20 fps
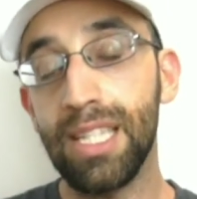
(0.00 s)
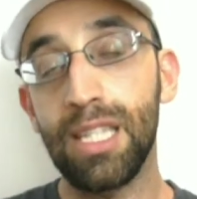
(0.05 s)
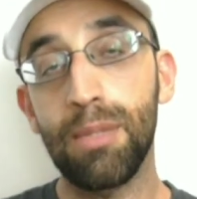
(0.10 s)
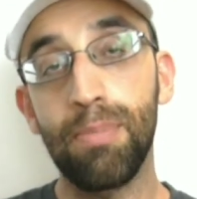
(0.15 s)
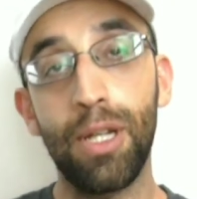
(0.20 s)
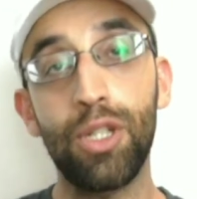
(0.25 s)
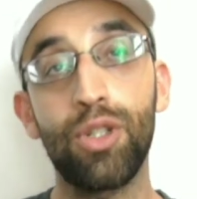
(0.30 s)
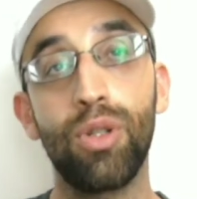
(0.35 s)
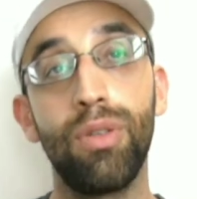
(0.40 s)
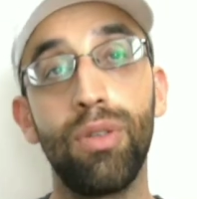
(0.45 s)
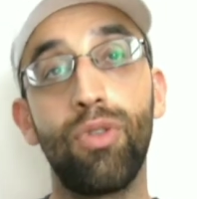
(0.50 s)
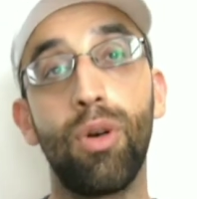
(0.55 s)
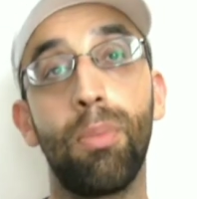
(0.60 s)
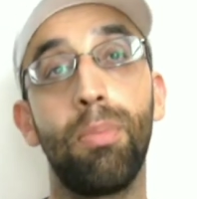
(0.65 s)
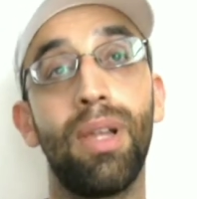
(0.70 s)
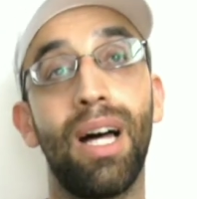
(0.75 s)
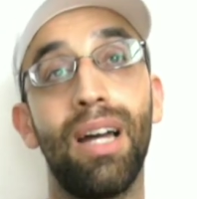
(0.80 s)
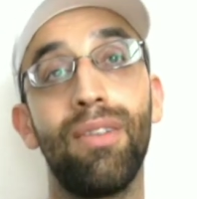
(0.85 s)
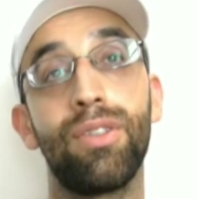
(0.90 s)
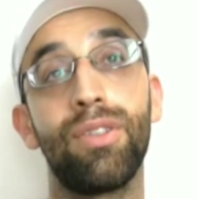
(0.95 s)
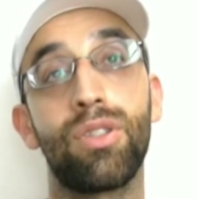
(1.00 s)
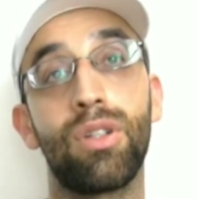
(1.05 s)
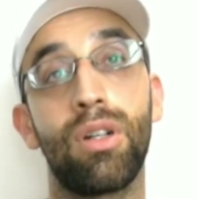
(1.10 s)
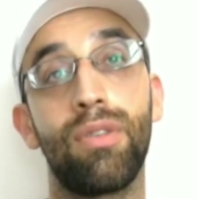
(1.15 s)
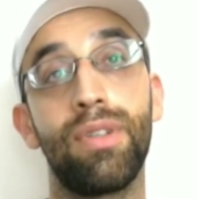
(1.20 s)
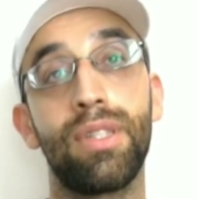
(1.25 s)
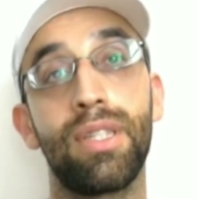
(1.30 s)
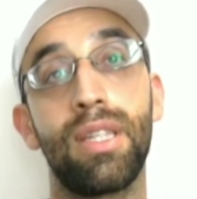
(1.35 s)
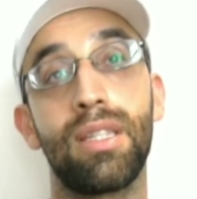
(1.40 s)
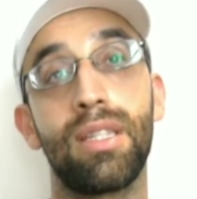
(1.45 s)
Especially for pliable
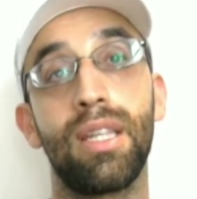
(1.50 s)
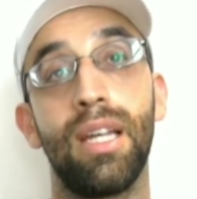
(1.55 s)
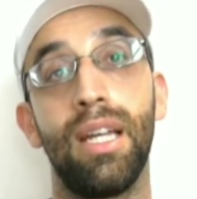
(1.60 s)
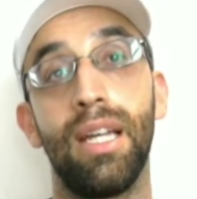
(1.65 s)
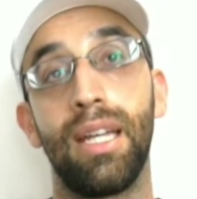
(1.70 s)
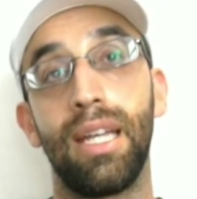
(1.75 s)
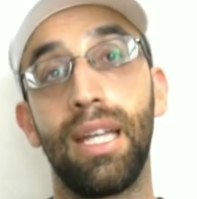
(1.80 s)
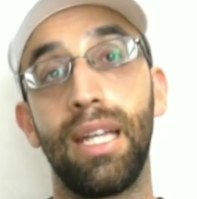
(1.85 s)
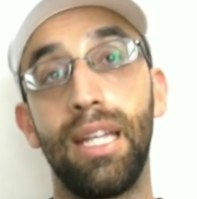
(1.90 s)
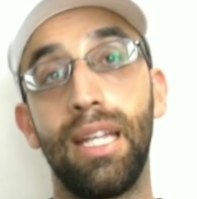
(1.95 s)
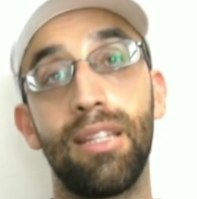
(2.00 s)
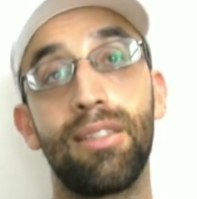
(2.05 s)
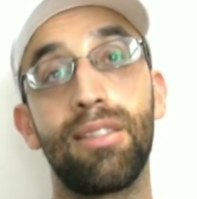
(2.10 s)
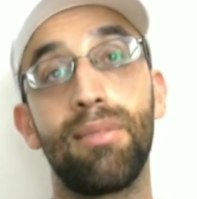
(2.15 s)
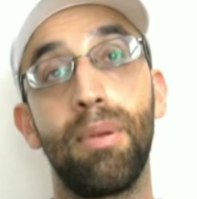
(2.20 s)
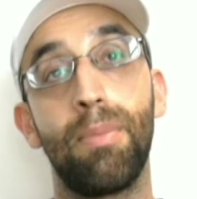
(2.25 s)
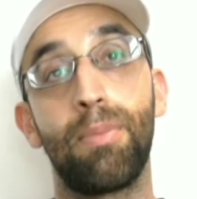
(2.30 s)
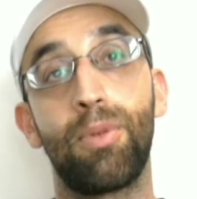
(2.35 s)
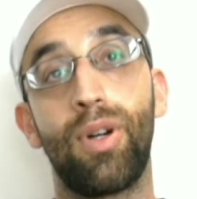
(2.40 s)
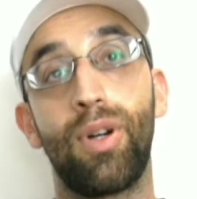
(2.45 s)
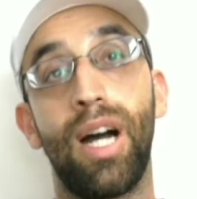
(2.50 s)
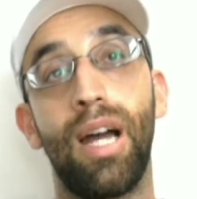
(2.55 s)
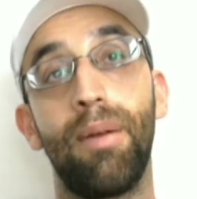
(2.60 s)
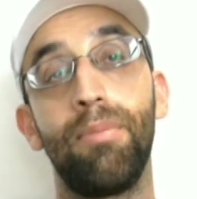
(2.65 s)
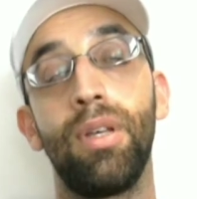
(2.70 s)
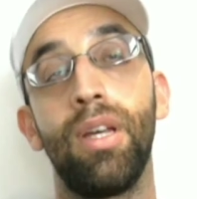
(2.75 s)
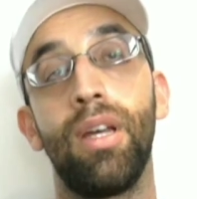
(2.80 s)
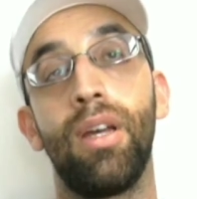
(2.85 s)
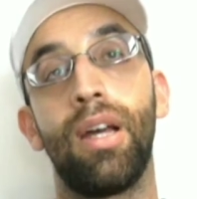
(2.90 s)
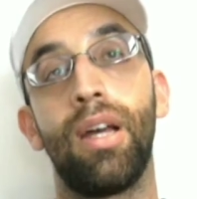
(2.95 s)
surfaces, it needs to be
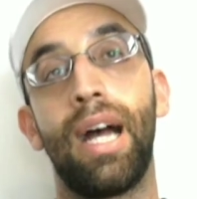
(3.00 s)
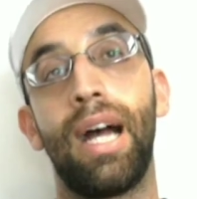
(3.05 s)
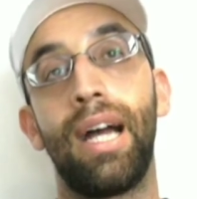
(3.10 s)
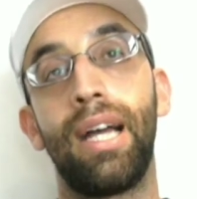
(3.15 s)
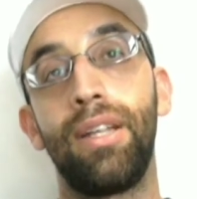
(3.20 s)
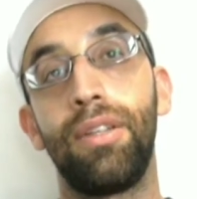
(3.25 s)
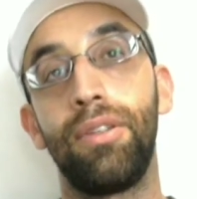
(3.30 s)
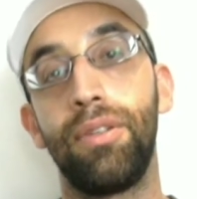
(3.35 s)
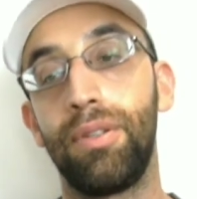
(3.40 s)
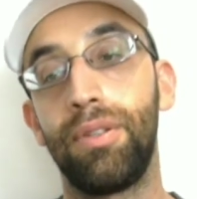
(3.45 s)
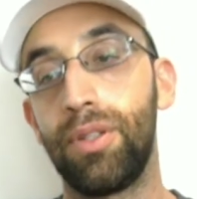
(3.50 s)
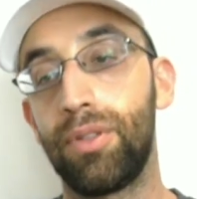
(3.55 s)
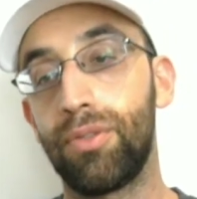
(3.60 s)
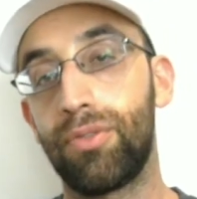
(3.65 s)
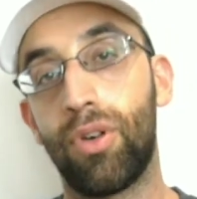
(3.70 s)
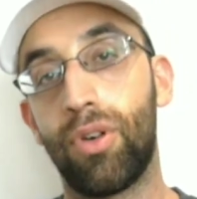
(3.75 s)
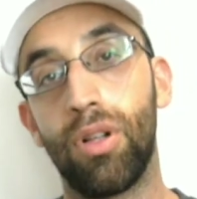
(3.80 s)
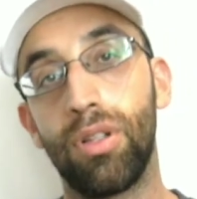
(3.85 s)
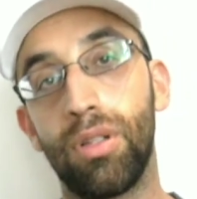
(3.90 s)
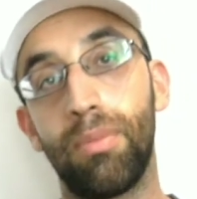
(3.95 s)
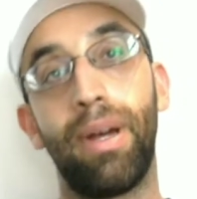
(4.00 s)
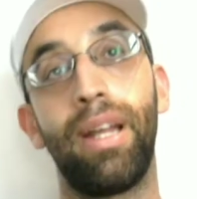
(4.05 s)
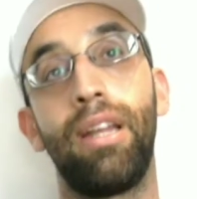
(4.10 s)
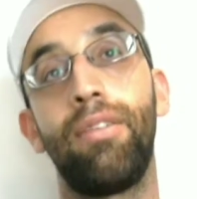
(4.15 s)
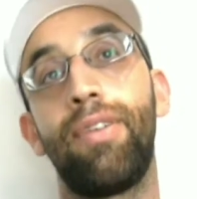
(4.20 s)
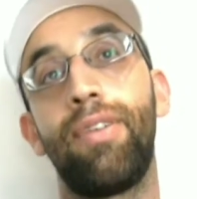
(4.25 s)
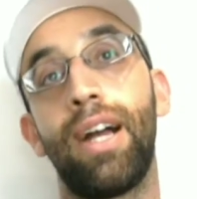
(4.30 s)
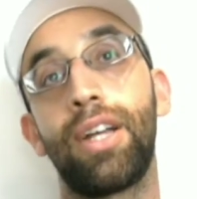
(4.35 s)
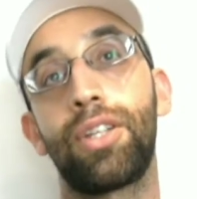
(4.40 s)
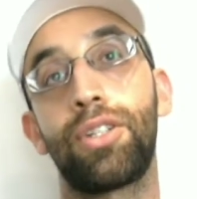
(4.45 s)
primed, and you need to follow the
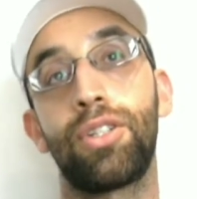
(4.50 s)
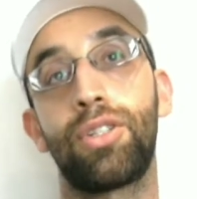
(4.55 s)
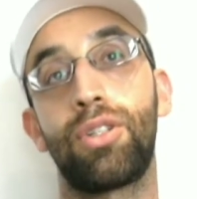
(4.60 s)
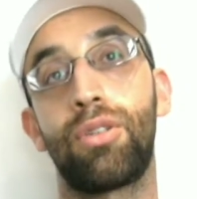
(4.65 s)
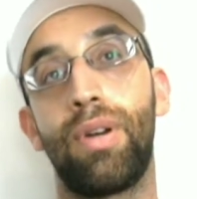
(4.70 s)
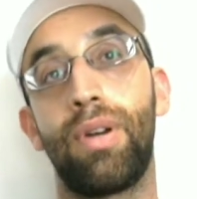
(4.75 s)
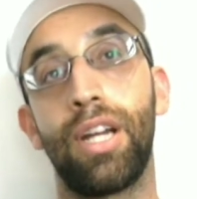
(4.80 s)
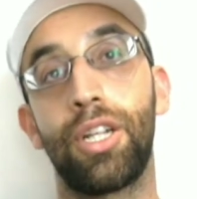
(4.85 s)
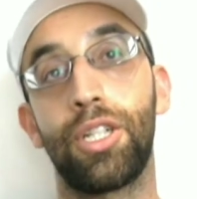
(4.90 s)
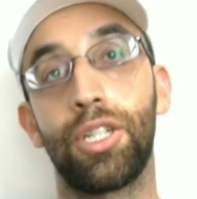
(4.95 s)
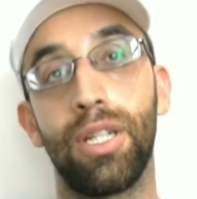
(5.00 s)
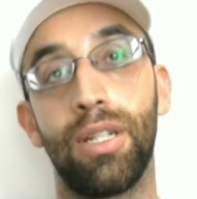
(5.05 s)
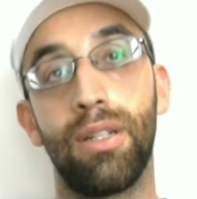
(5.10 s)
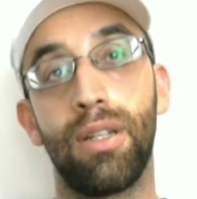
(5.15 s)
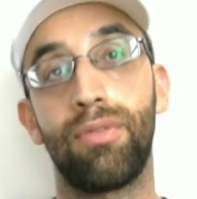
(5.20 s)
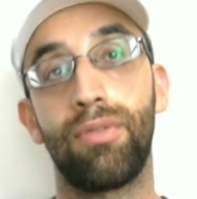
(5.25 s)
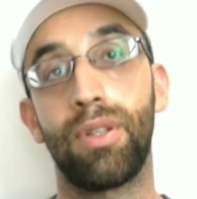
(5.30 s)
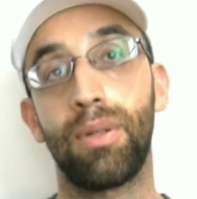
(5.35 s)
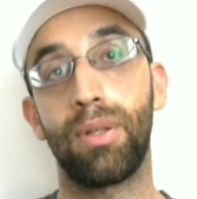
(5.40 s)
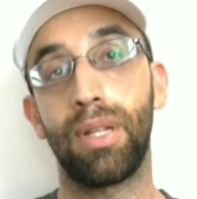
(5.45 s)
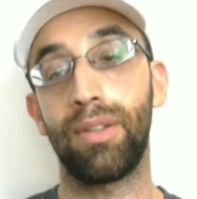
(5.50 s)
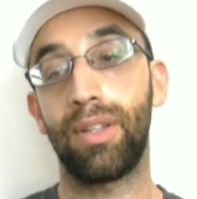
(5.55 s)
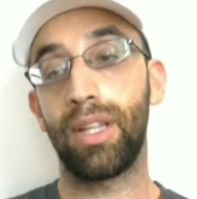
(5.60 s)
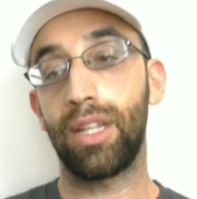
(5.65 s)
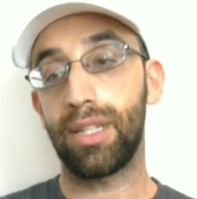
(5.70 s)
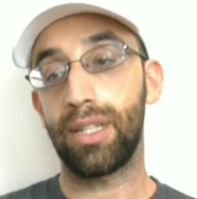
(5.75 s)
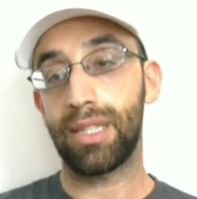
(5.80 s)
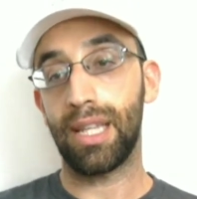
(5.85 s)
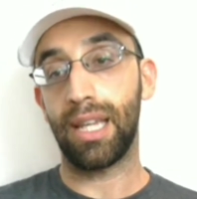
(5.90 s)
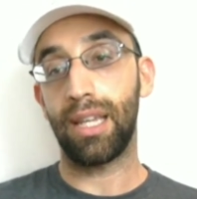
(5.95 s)
manufacturer's direction. If
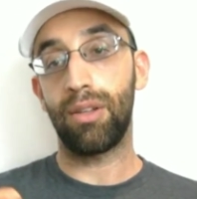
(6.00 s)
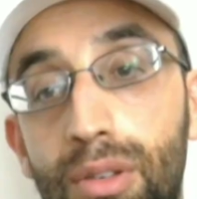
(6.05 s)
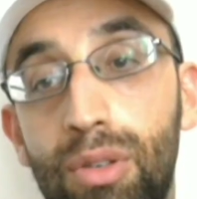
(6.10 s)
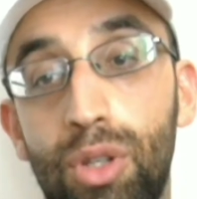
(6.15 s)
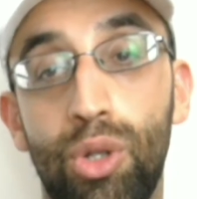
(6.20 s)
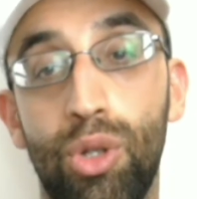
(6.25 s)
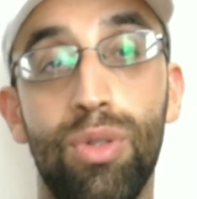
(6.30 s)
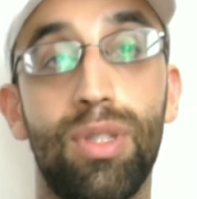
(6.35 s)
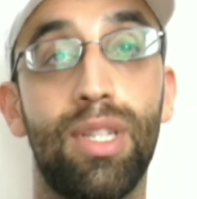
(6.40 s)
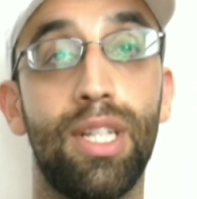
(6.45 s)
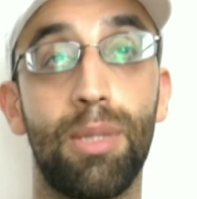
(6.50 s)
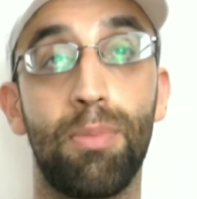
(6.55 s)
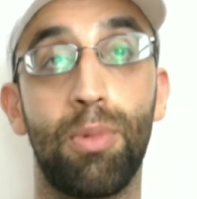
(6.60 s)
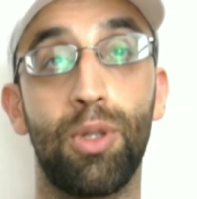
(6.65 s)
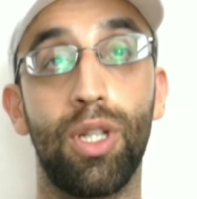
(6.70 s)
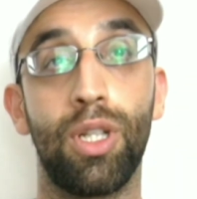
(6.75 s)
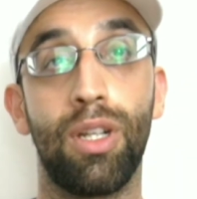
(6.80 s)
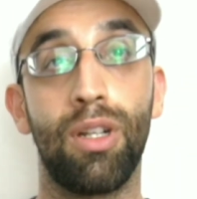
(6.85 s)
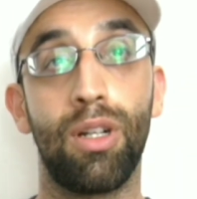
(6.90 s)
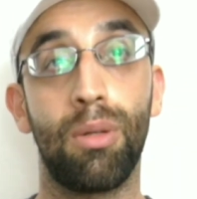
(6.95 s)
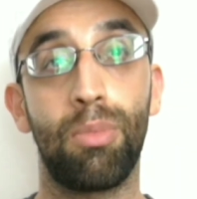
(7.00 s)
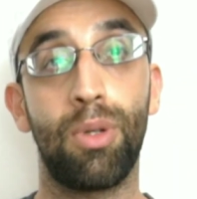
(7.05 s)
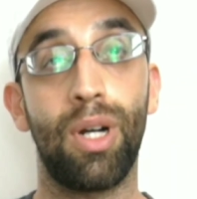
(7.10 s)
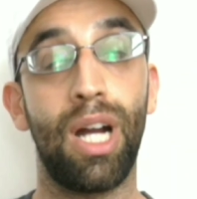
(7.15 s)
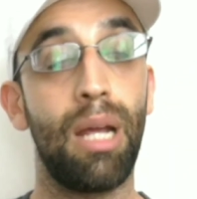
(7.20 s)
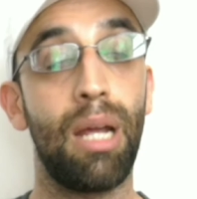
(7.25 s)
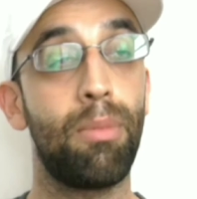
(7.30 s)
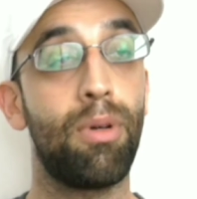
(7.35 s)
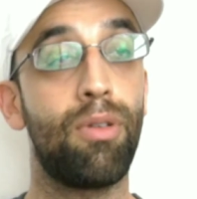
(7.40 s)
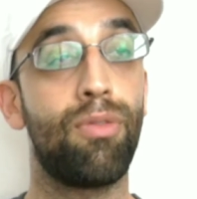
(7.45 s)
they say you use this particular
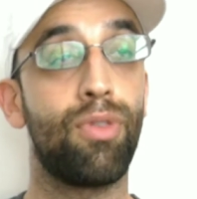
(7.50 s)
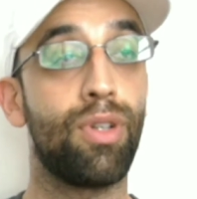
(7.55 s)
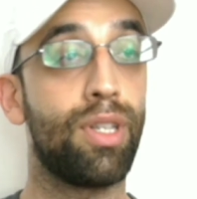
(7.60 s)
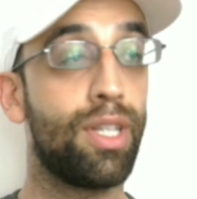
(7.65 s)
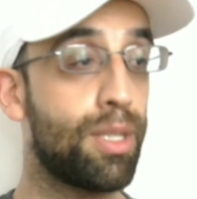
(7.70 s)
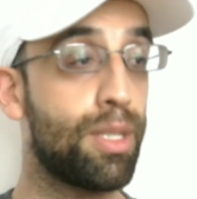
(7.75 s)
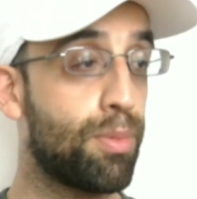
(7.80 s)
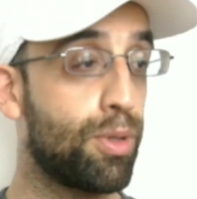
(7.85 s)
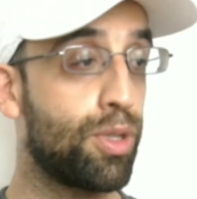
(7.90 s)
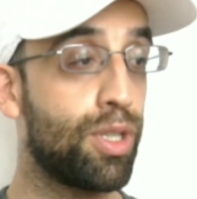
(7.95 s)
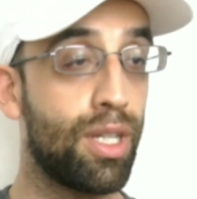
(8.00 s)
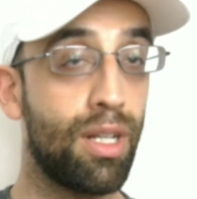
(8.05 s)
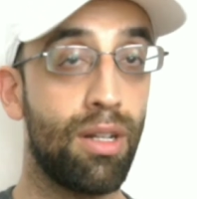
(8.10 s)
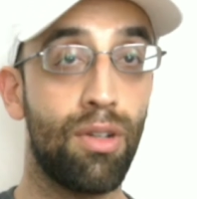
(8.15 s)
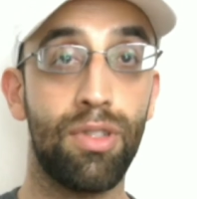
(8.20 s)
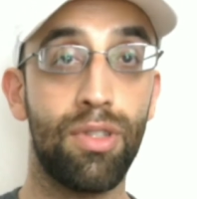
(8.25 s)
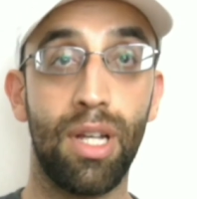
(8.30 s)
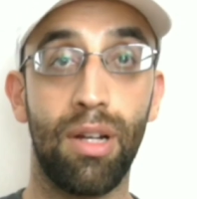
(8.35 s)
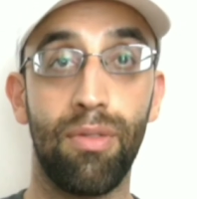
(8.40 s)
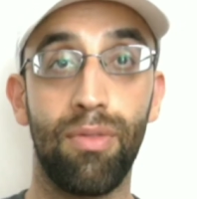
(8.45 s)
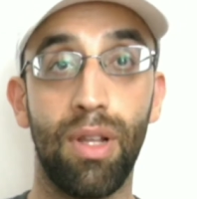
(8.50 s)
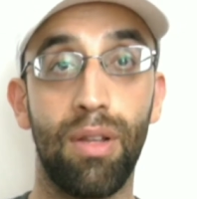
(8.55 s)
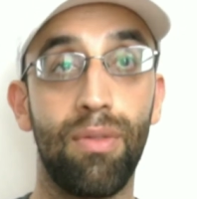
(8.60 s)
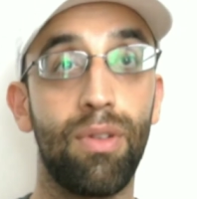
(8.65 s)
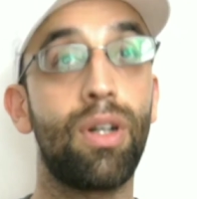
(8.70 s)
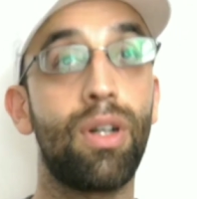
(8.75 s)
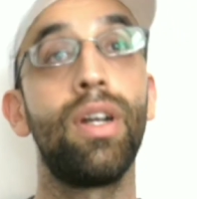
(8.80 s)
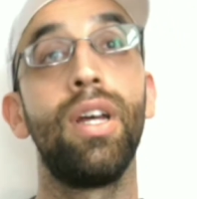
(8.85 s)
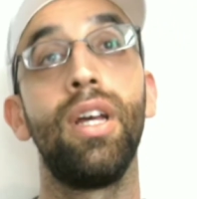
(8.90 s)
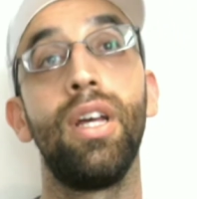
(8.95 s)
primer for this particular
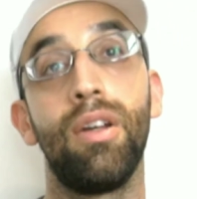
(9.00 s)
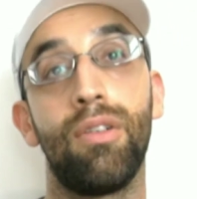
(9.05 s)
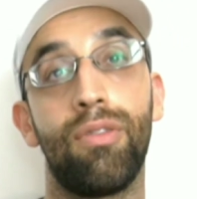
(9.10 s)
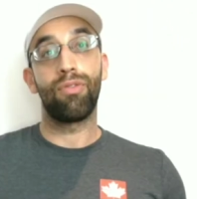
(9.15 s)
self-leveler,